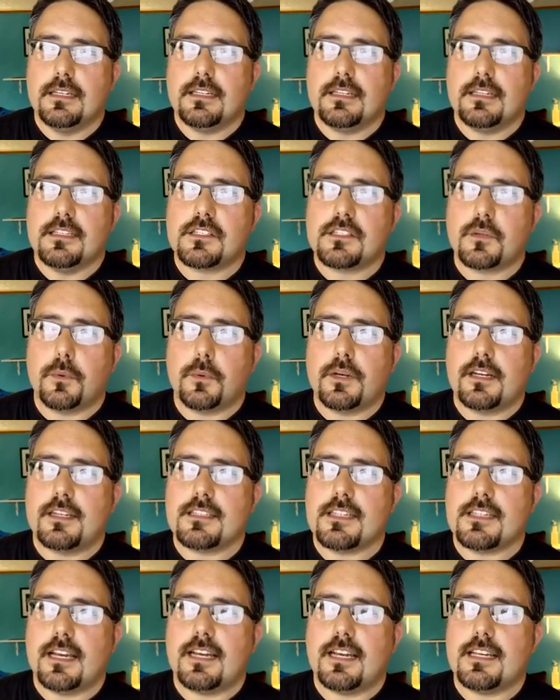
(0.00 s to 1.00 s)
He squinted
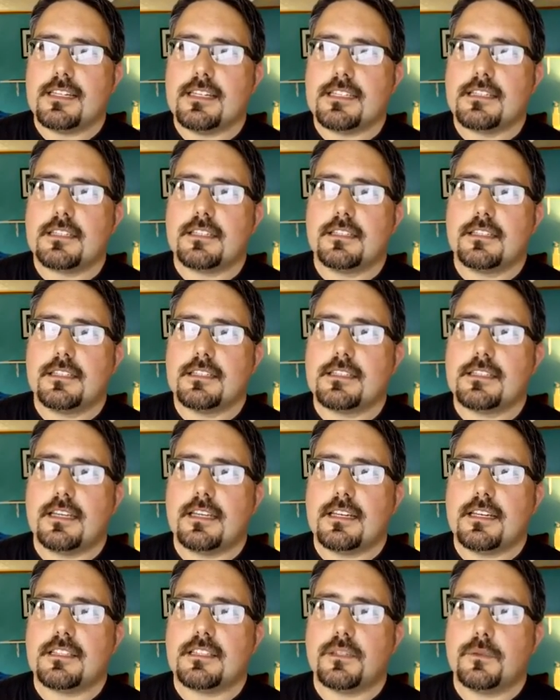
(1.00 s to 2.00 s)
his eyes as
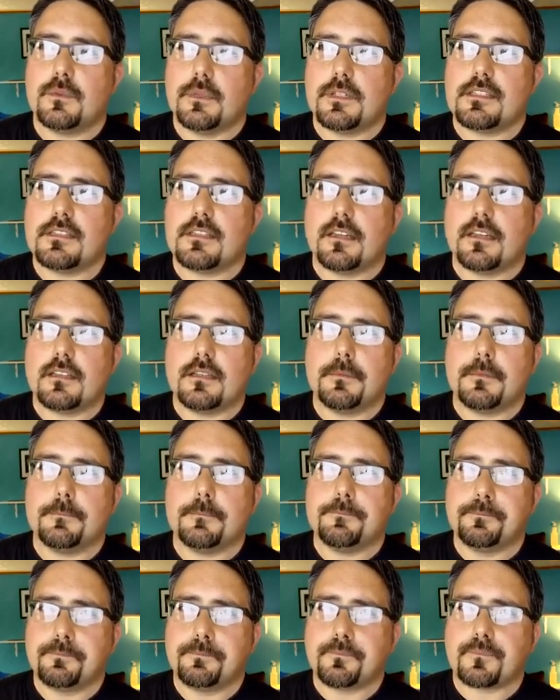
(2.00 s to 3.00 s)
the icy wind stung
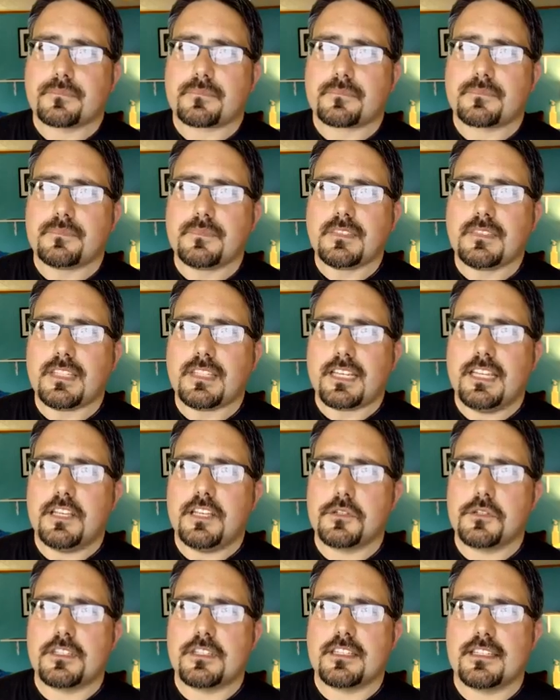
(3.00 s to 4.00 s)
them. He
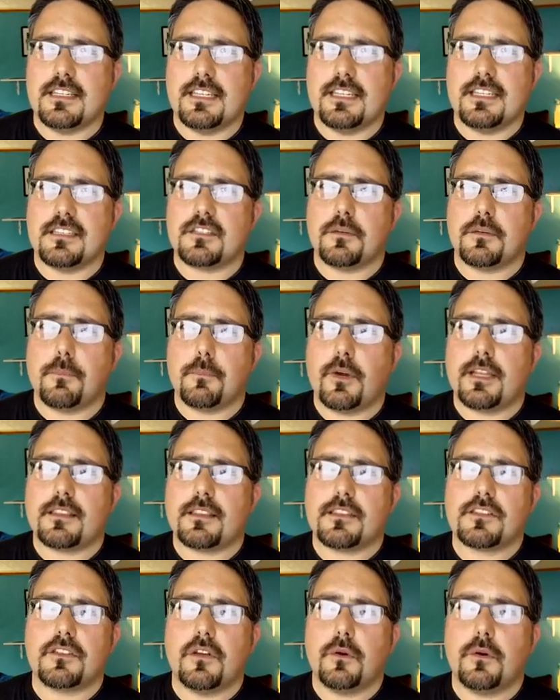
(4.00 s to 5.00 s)
used his knees to break
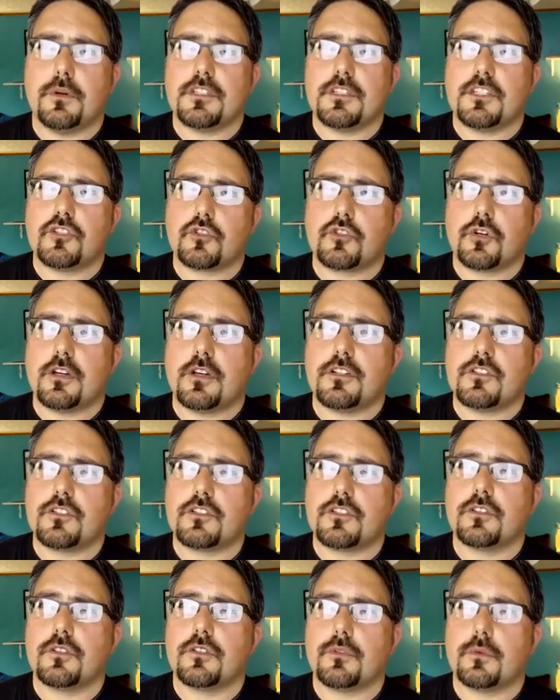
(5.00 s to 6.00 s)
the snow as he
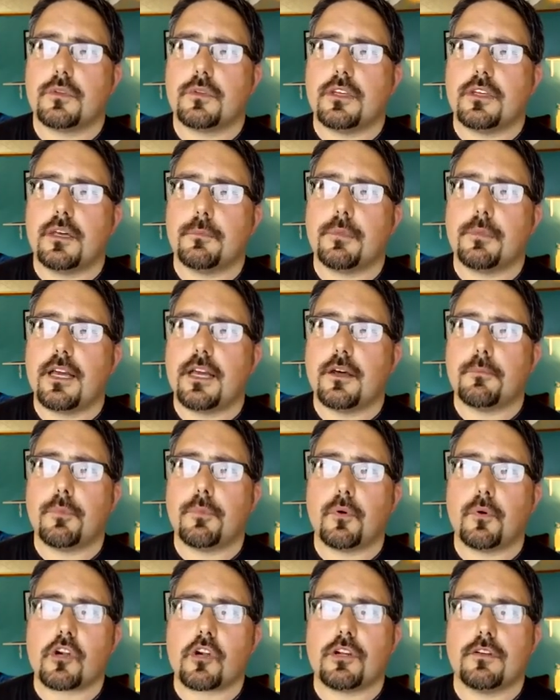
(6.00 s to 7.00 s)
trudged through the unplowed
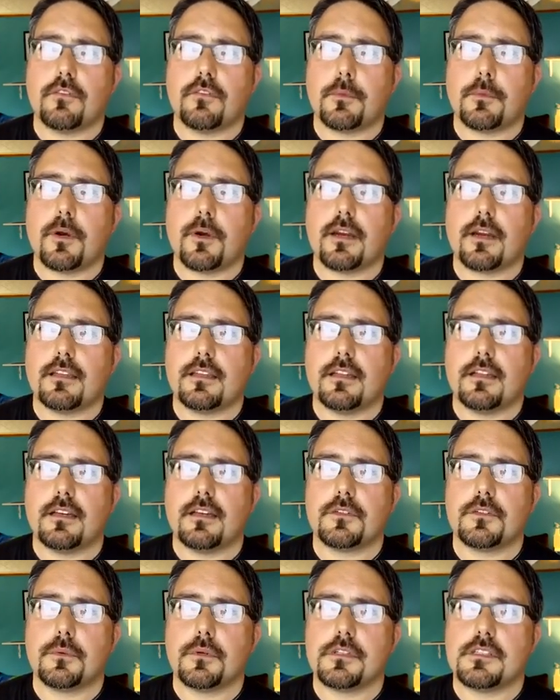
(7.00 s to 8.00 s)
portion of the parking
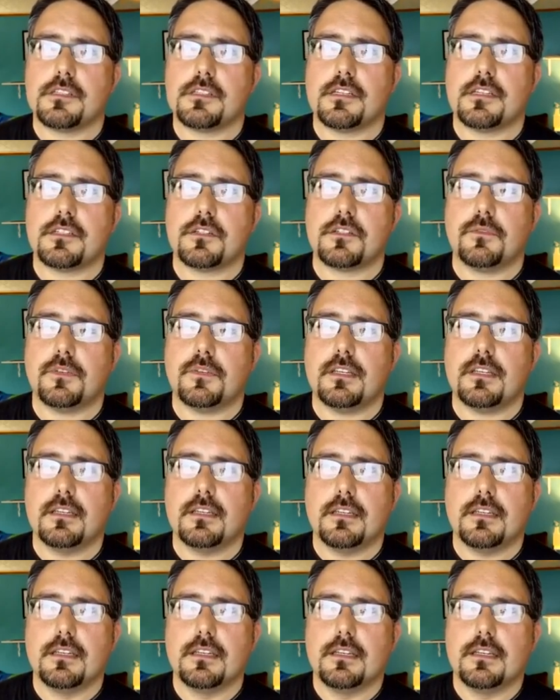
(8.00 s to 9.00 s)
lot towards his SUV.
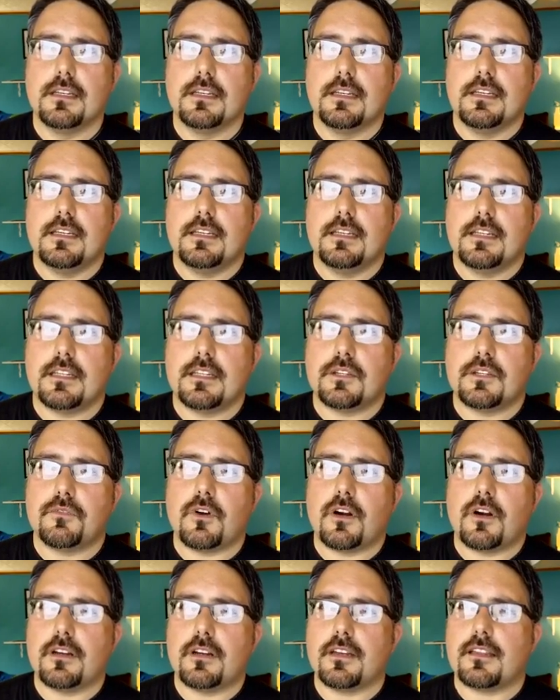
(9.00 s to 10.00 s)
At the
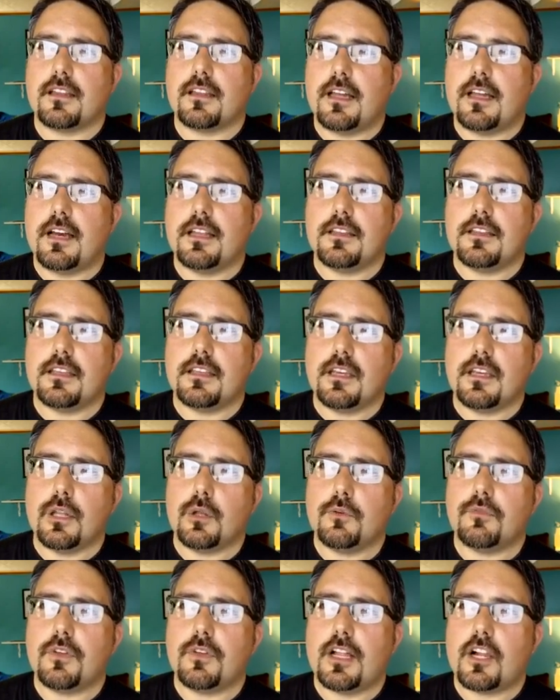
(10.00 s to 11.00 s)
far end of the lot, the
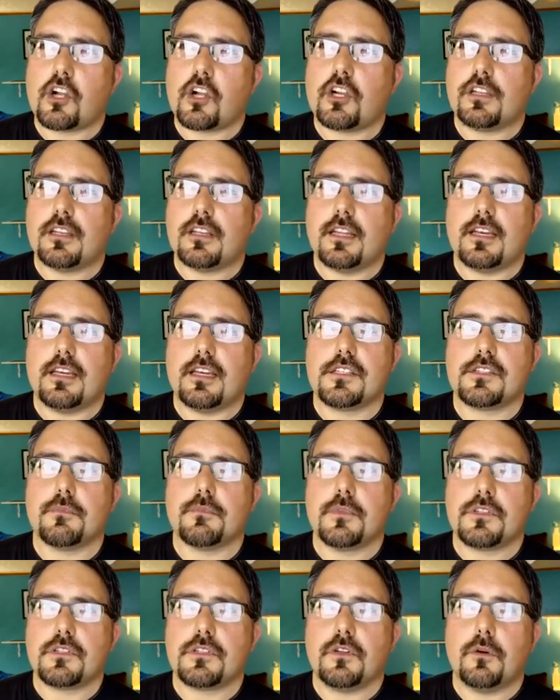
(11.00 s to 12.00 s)
yellow flashing lights
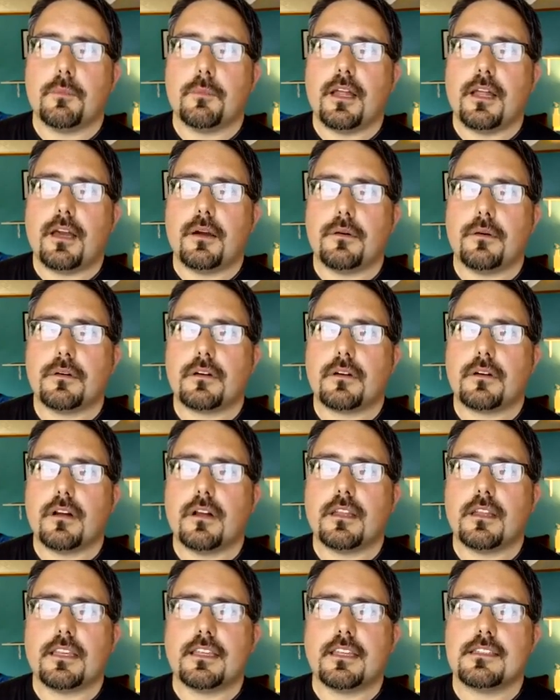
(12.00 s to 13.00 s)
from the Snow Plow are
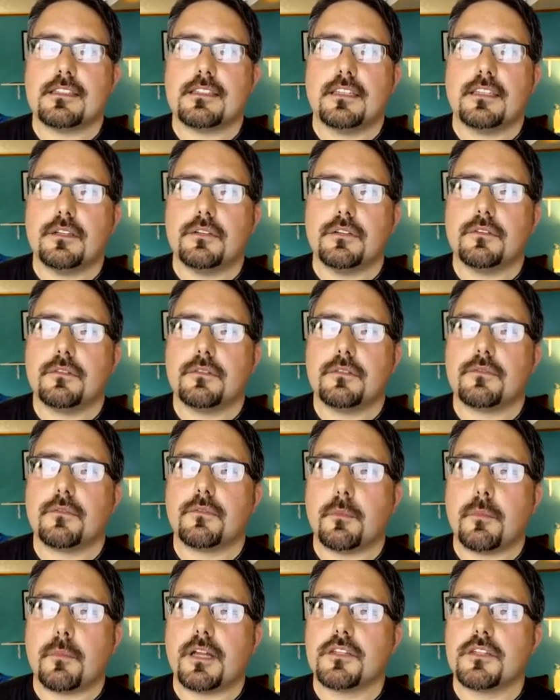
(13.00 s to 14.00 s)
all he could see
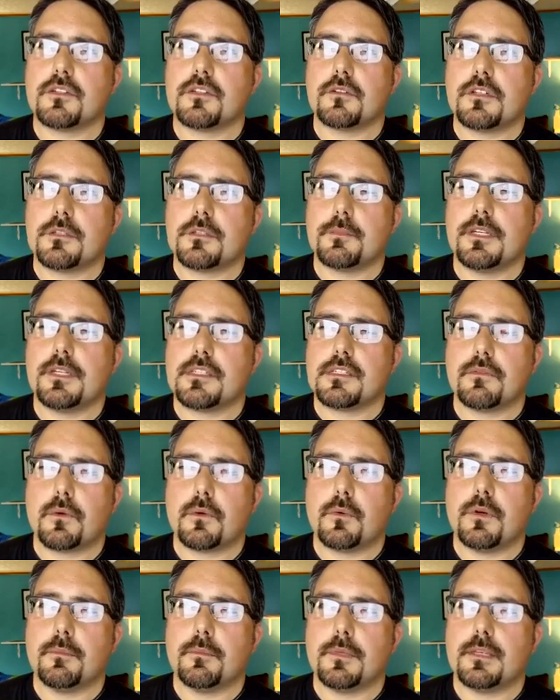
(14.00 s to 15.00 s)
from the monstrous piece of
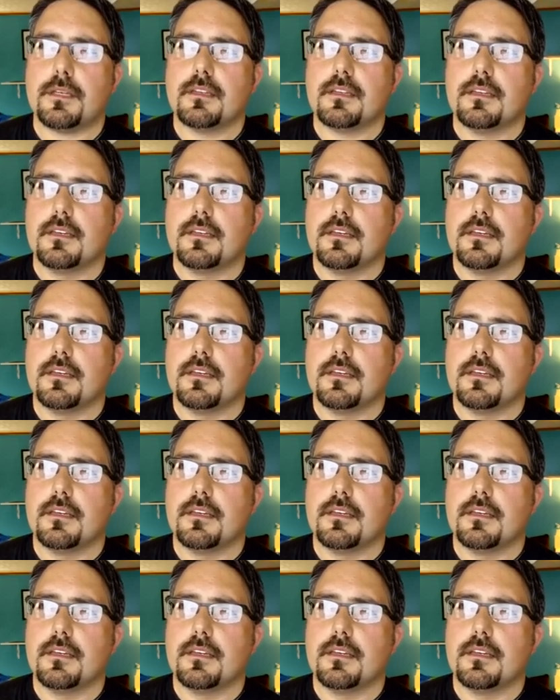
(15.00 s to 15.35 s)
equipment.